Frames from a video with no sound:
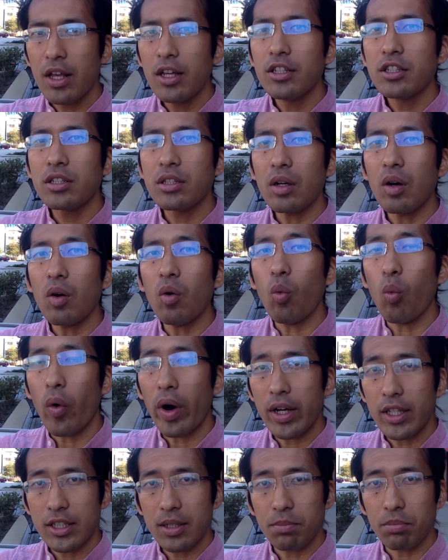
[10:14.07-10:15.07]
So what
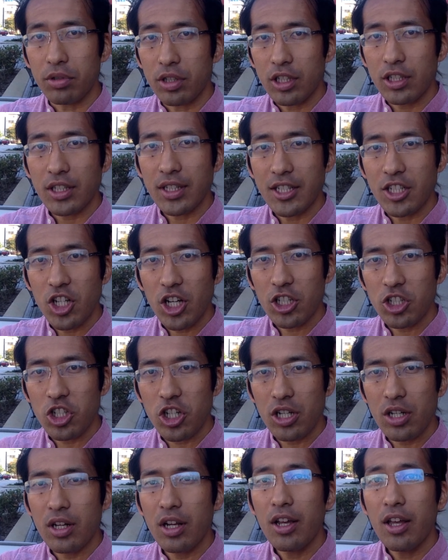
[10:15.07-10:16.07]
is the Buddhist
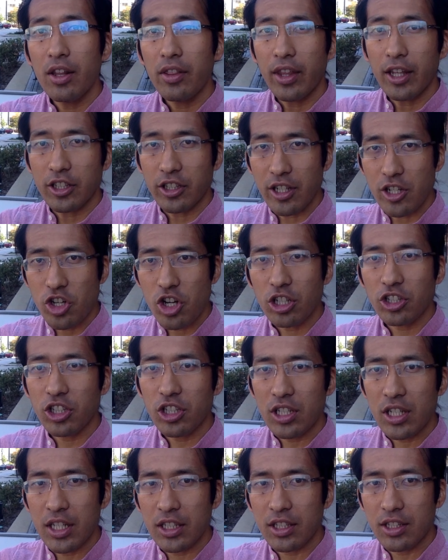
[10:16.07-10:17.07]
suggestion? The
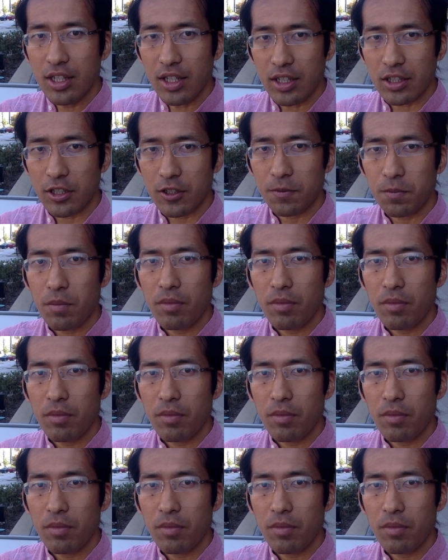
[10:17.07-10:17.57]
suggestion is this: